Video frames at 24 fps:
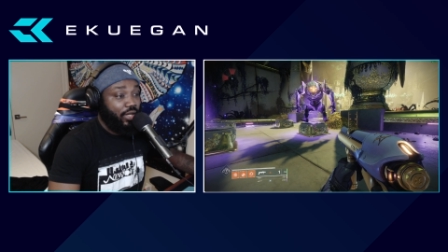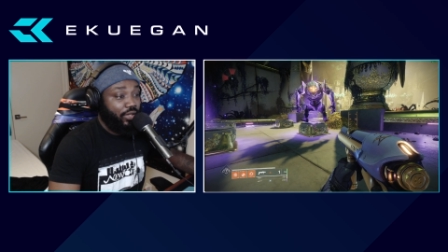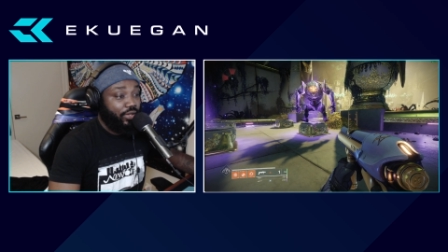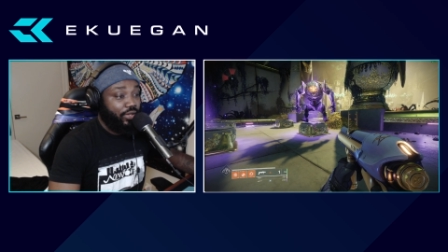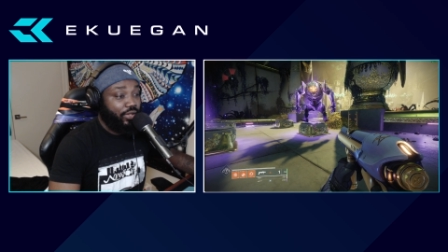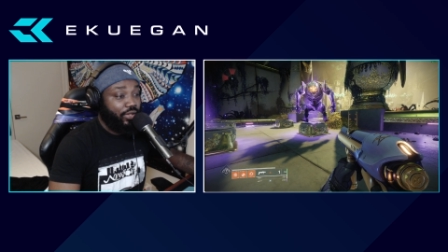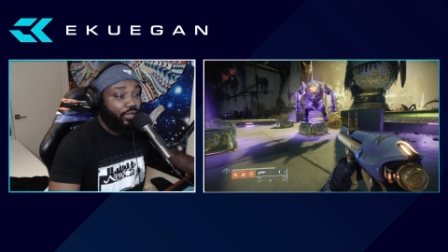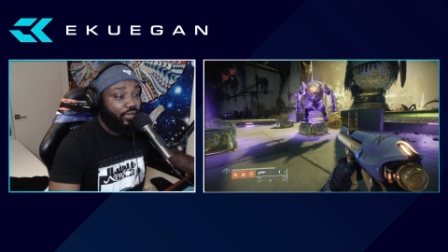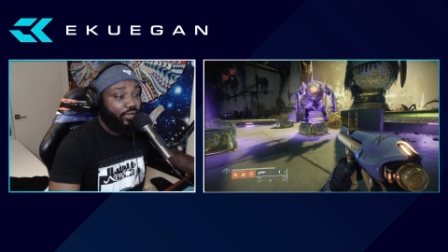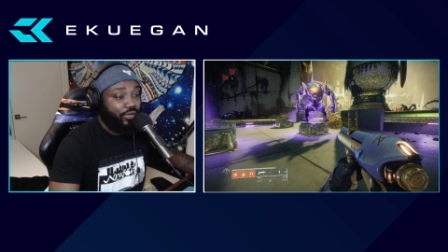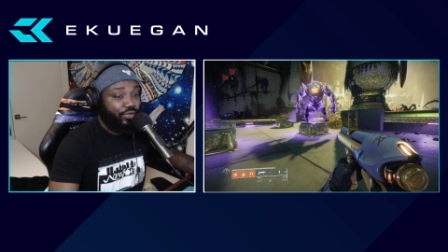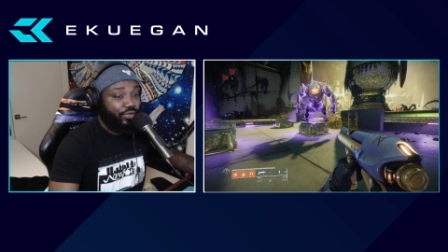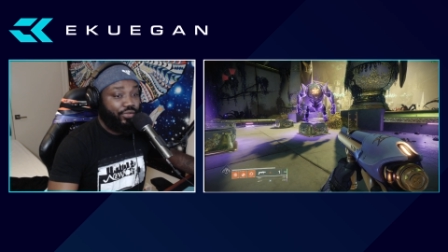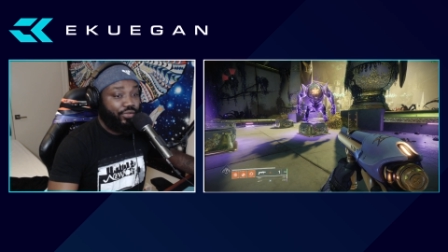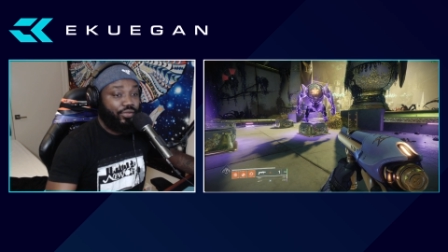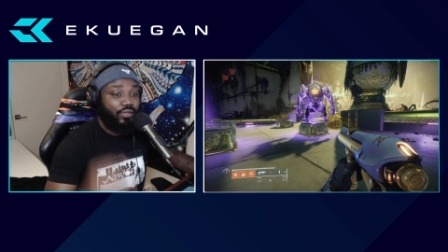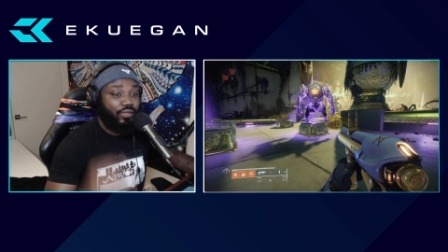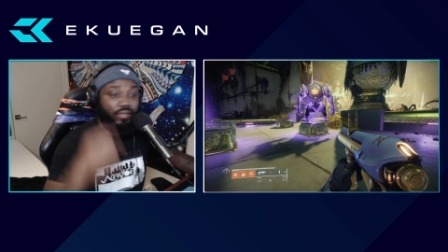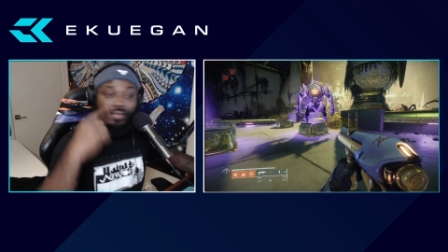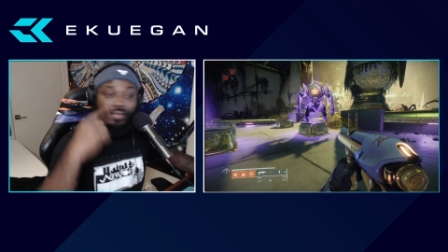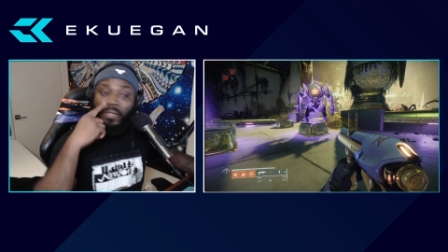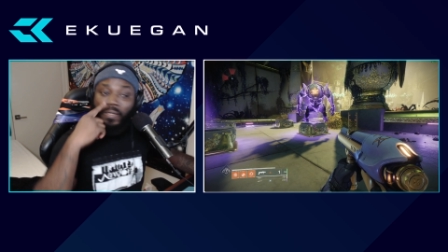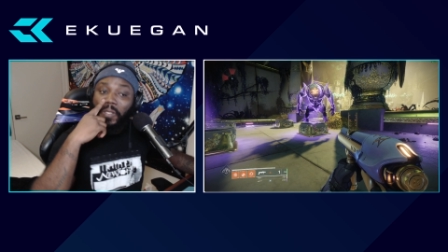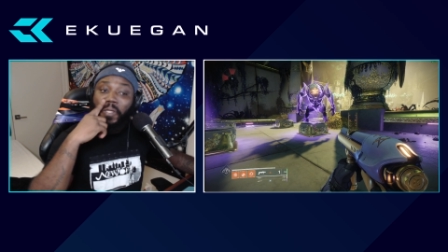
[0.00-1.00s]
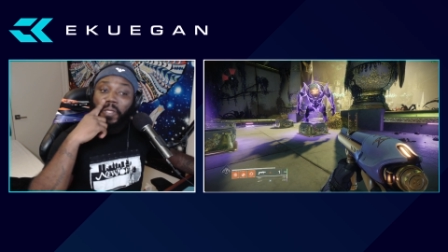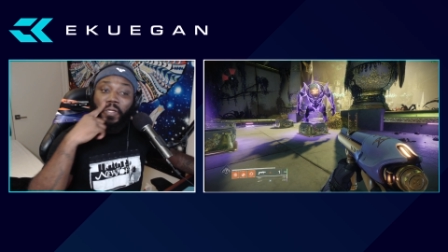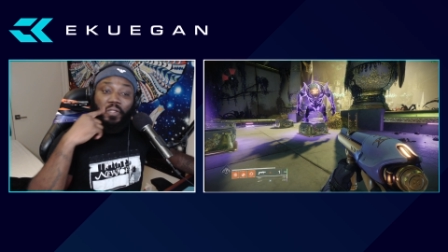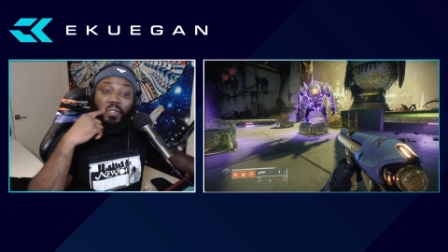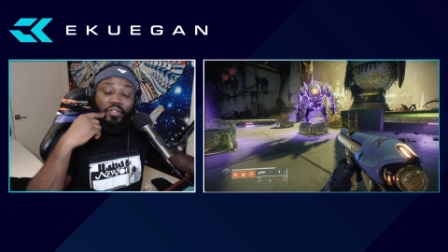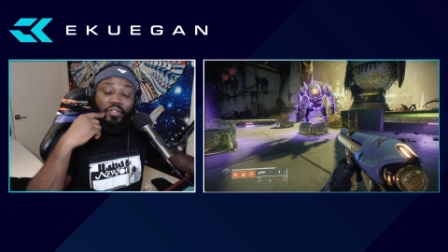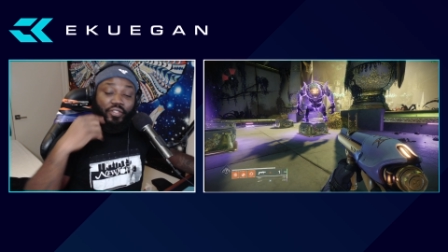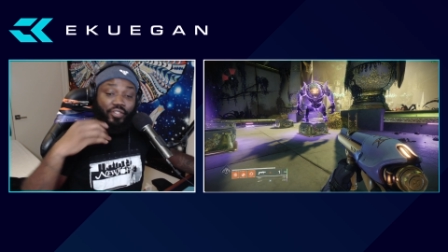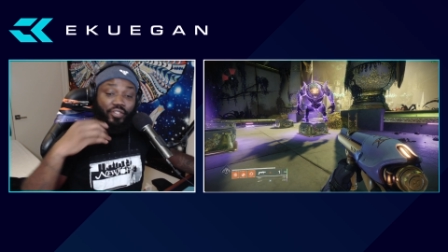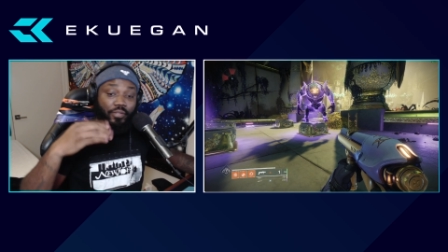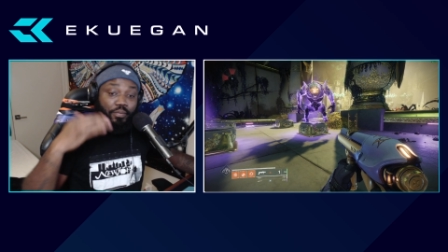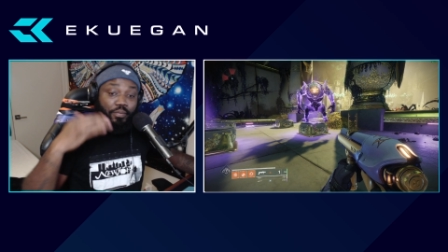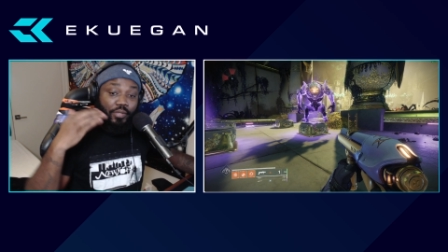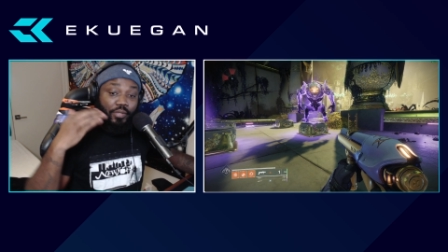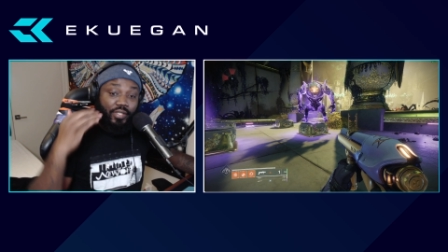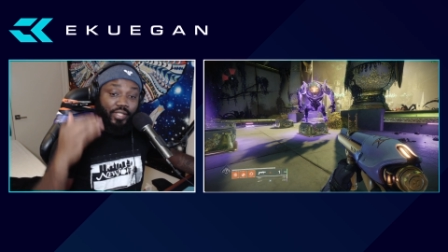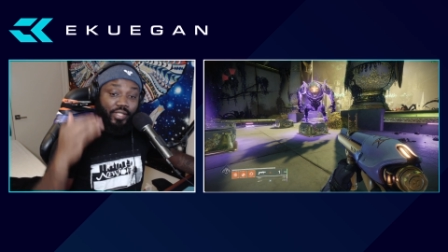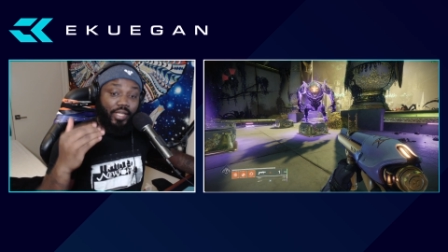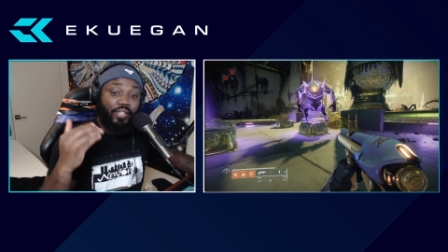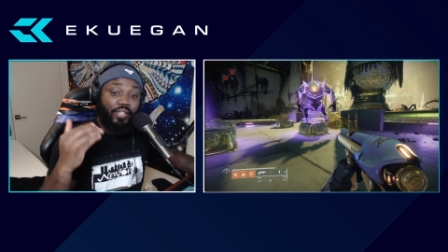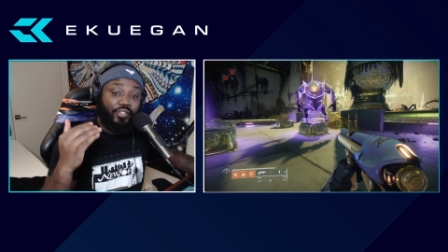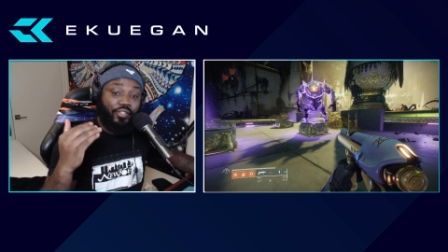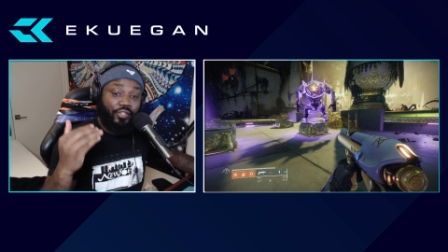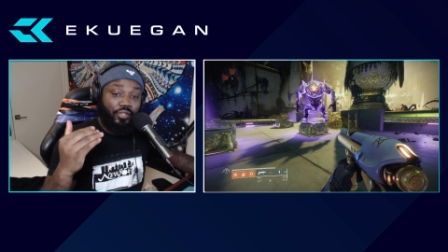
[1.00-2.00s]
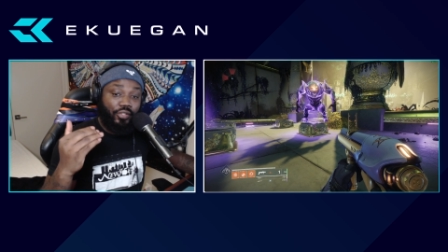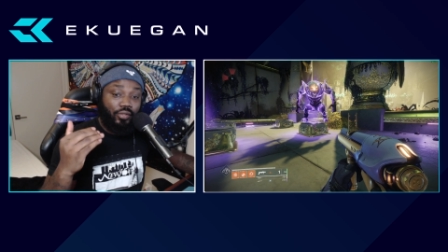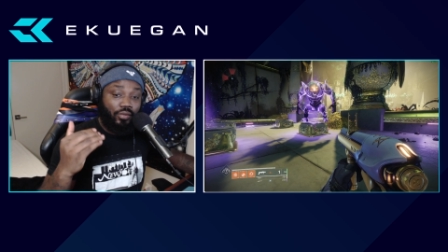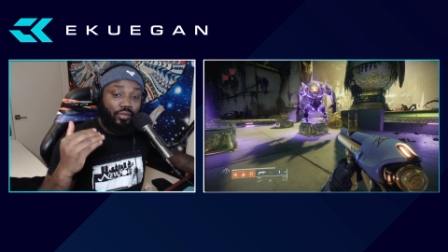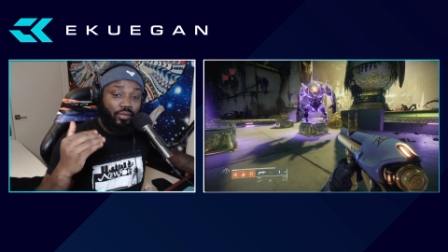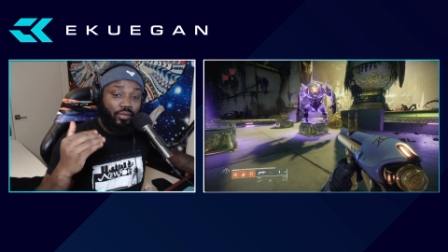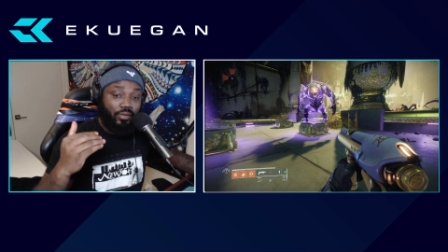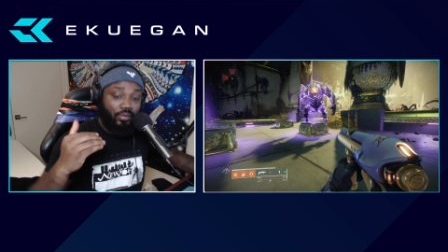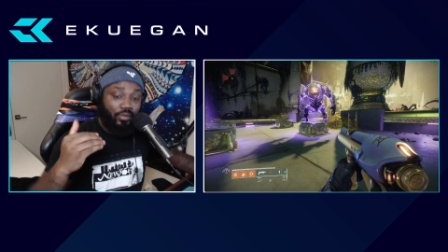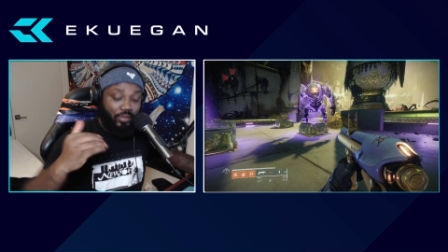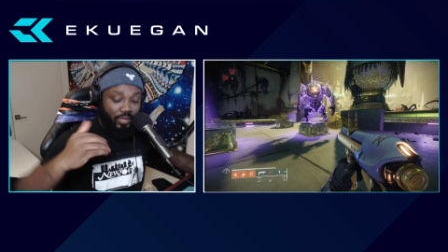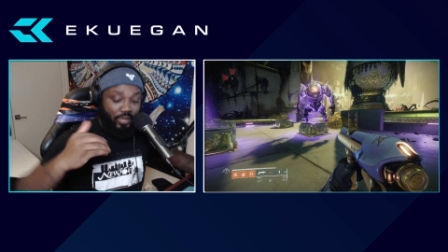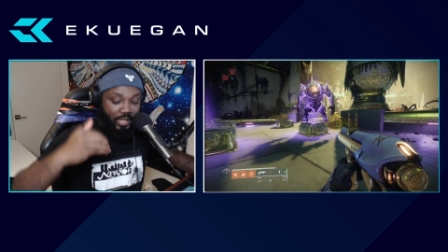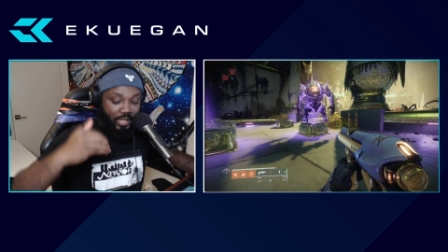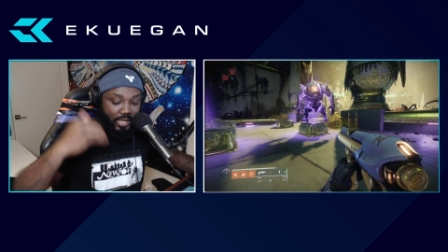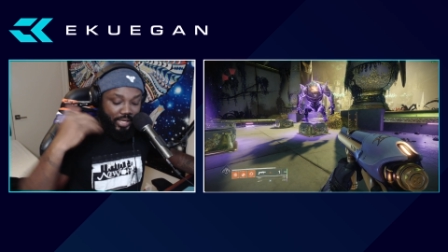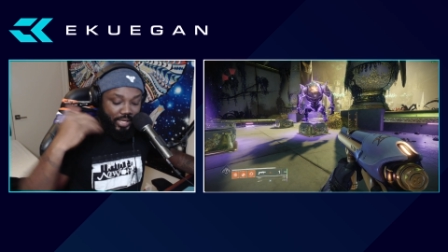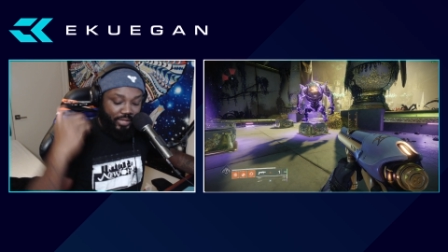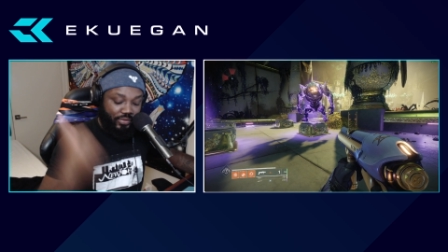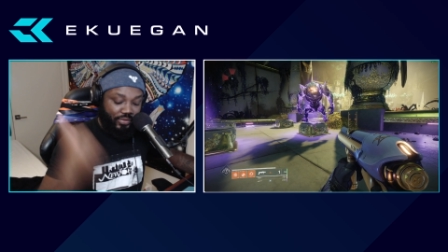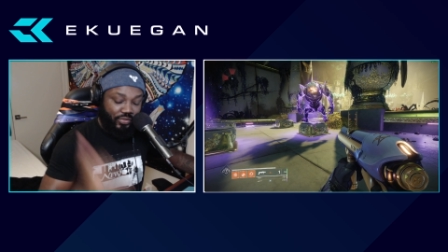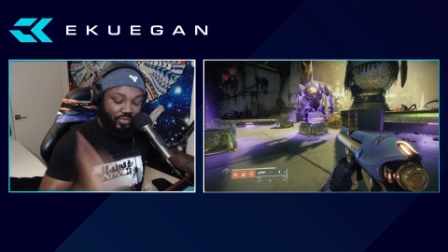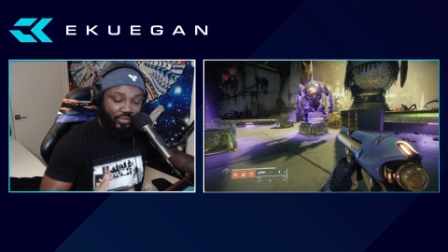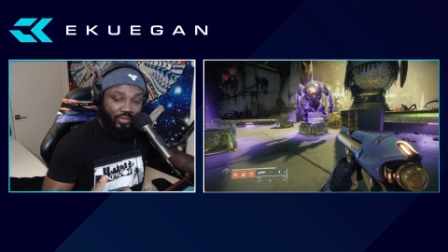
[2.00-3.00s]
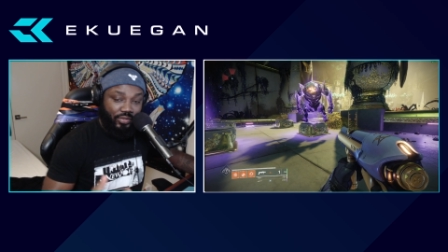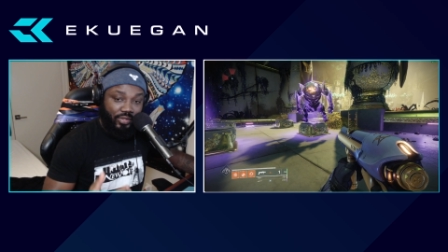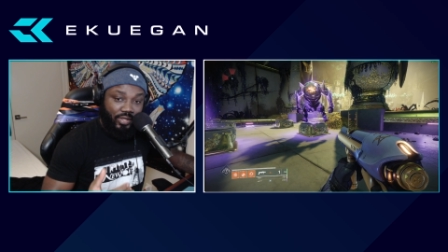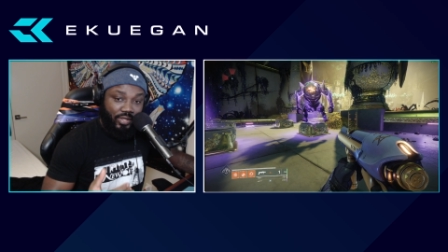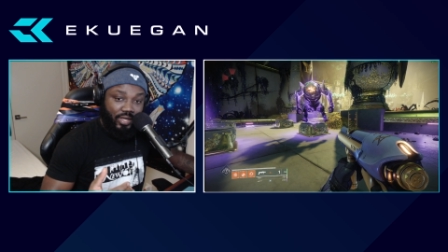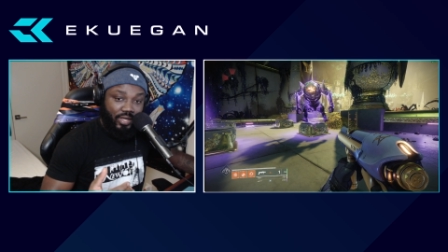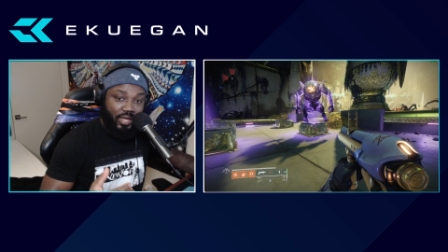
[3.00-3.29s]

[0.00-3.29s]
There's there's the potential hits,